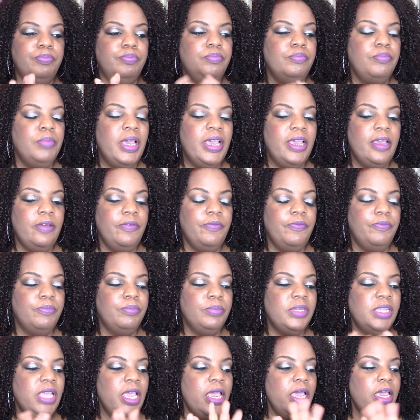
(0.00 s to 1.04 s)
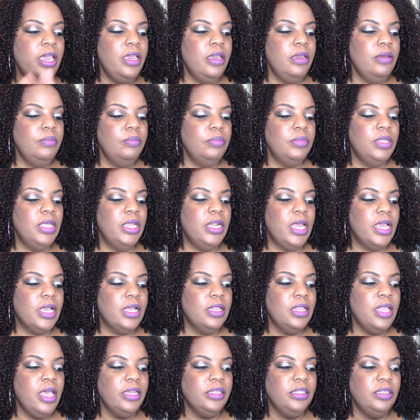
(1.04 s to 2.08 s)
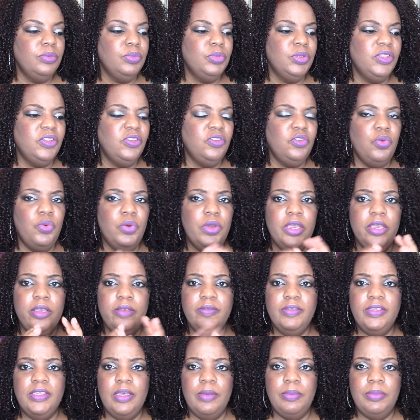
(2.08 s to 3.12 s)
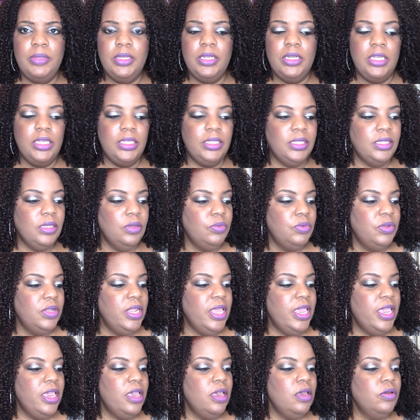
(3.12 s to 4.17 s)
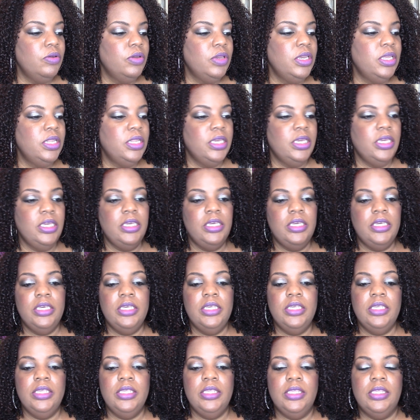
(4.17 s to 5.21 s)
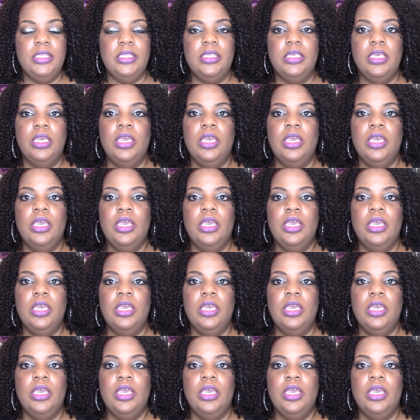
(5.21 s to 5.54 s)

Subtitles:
My time that I clocked it was 12 something, and so now it is